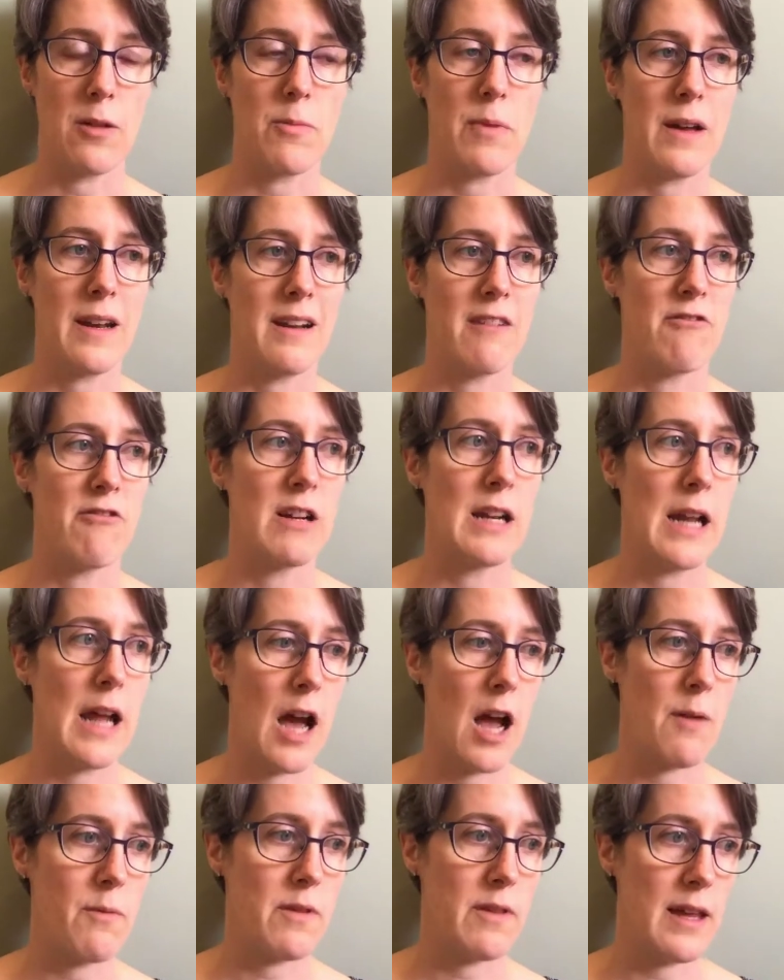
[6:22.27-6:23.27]
And I really
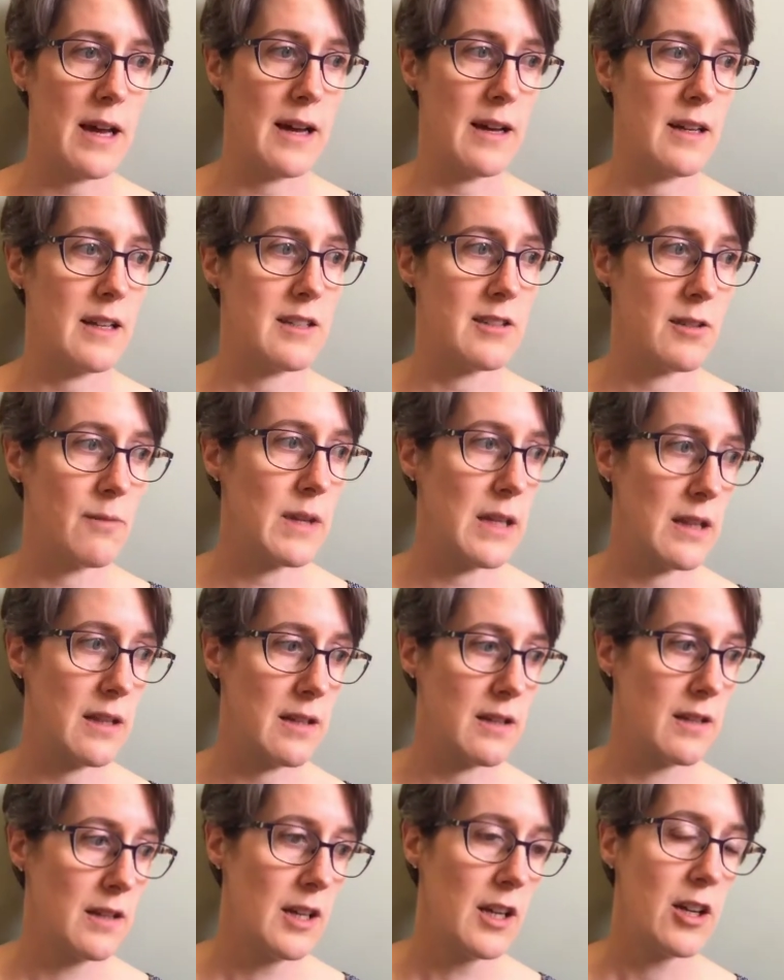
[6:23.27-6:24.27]
hope that is something
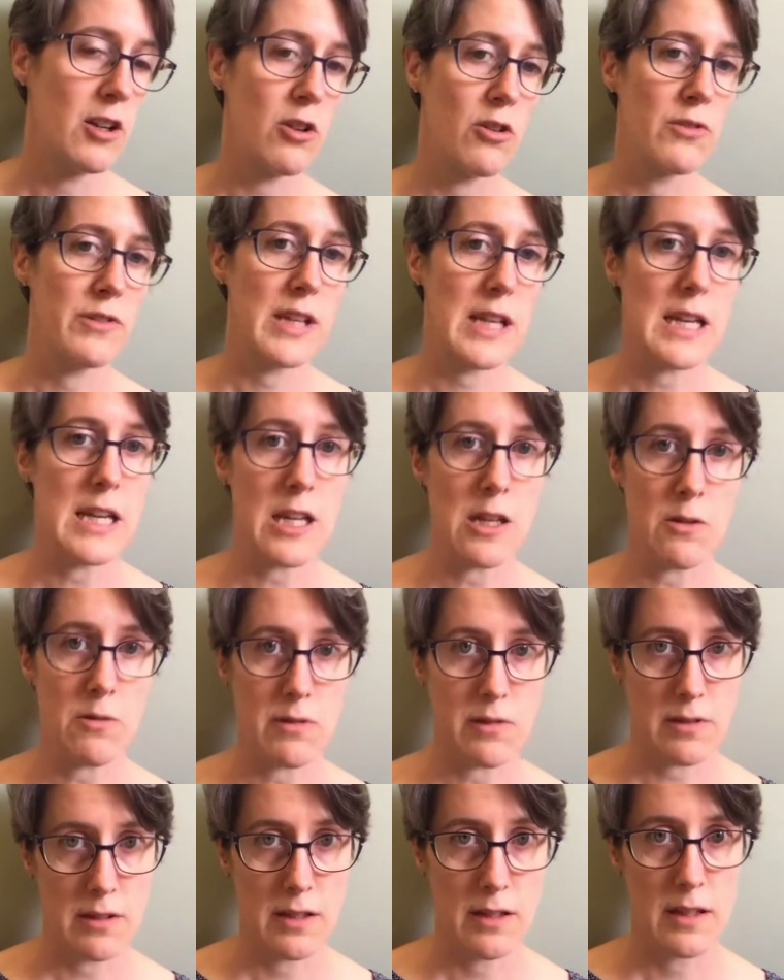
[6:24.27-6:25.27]
that continues